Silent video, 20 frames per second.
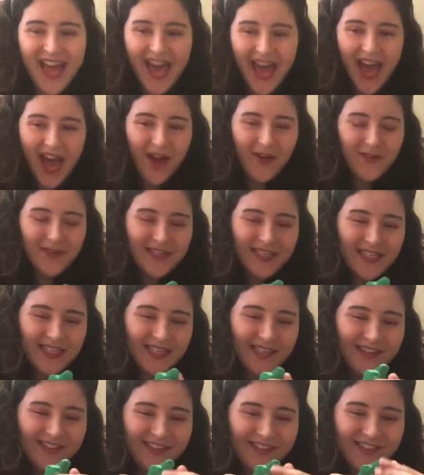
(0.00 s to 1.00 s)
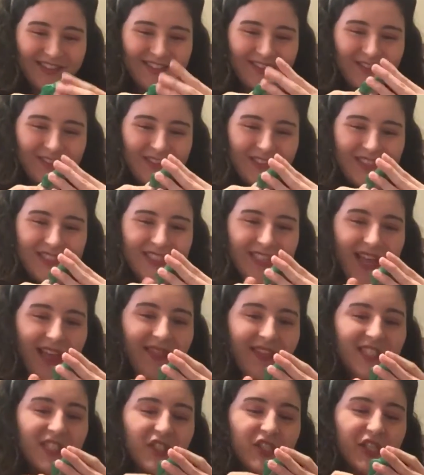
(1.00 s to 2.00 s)
How cute.
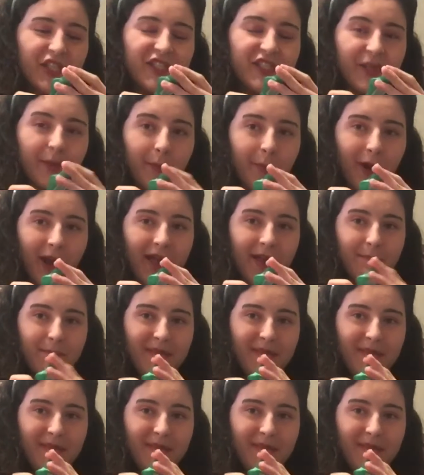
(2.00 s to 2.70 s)
And this gingerbread